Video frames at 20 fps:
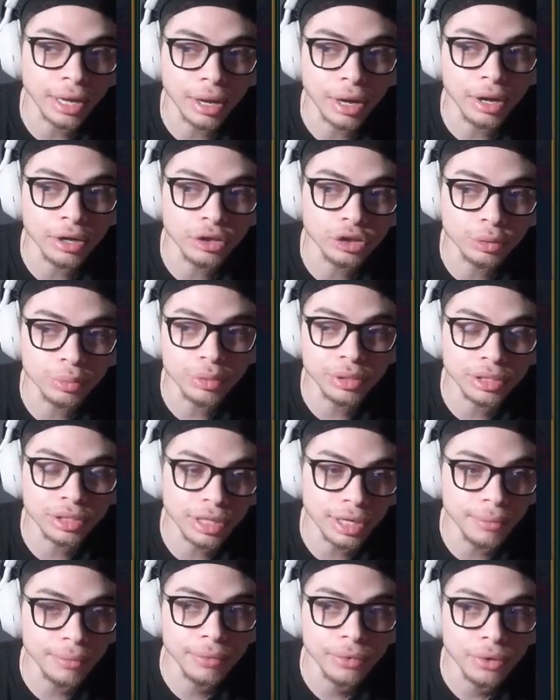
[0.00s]

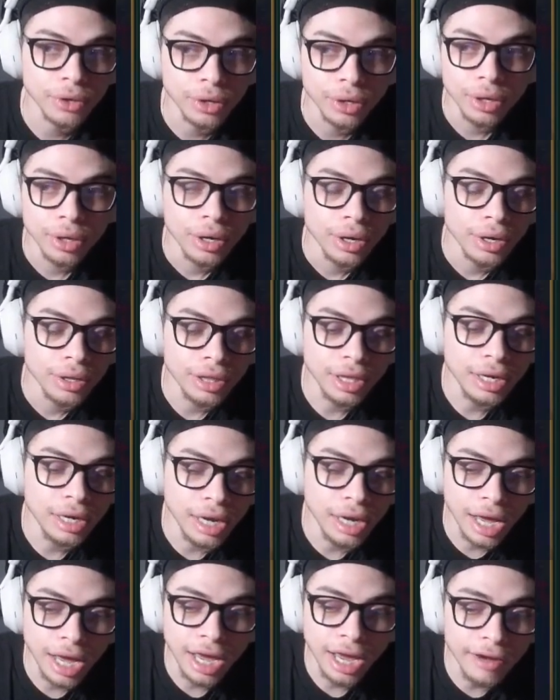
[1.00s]
100%, then
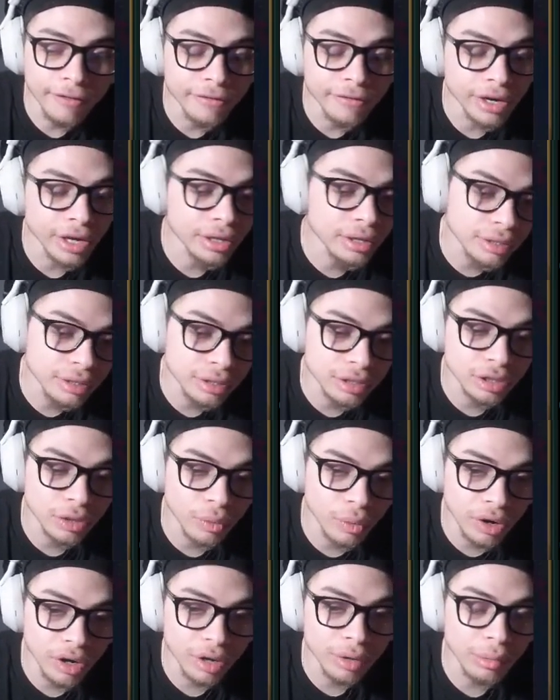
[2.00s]
I have nothing to
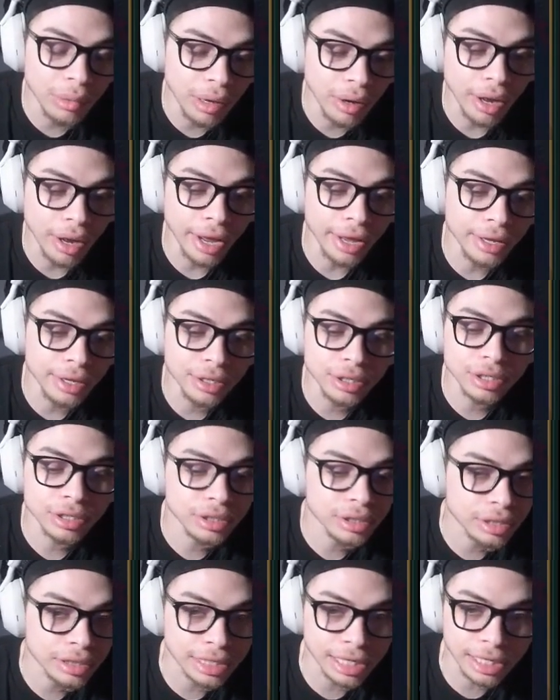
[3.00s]
worry about. I can
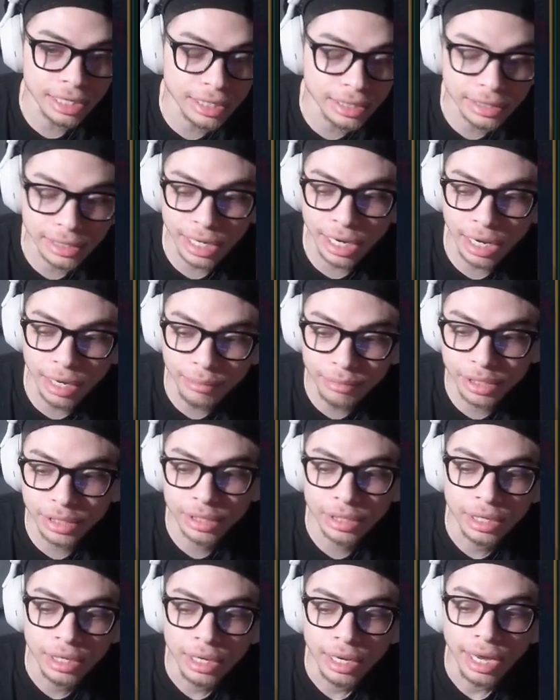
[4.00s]
just take his camps
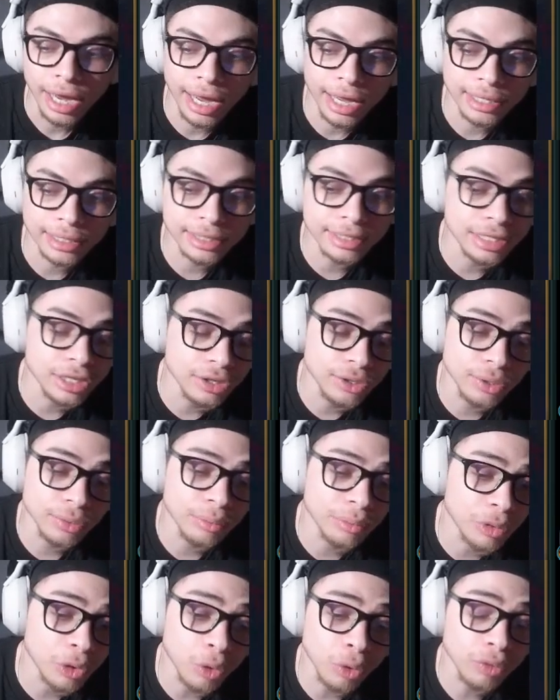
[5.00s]
and steal
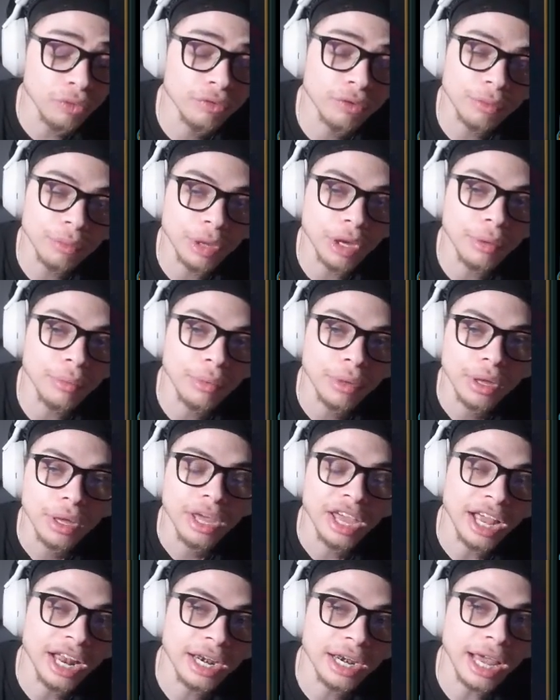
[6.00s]
gold from him
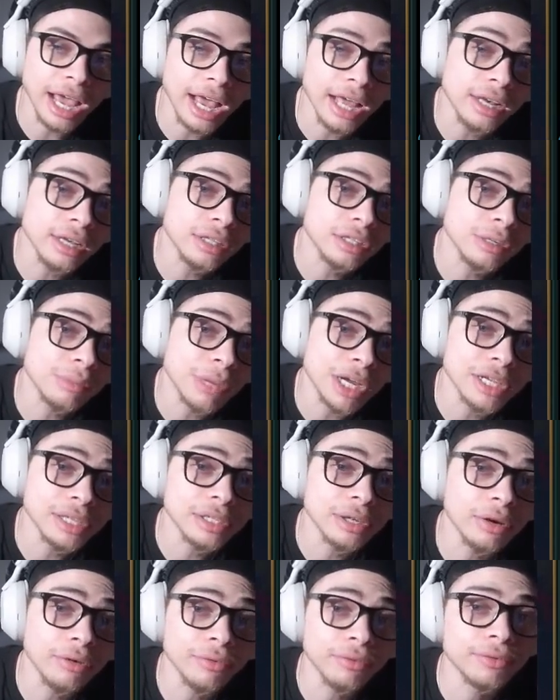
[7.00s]
and add it to
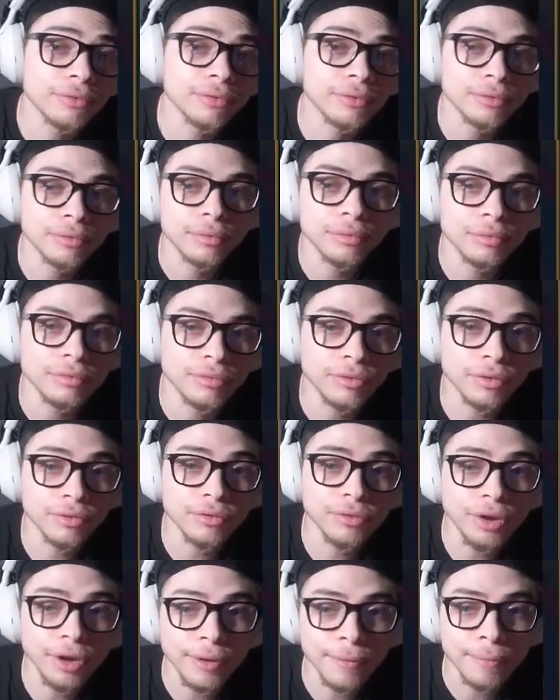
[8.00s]
myself for
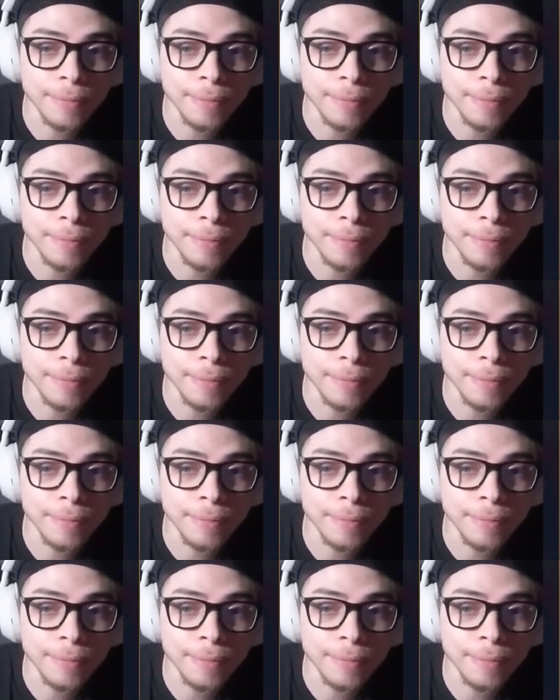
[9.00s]
free.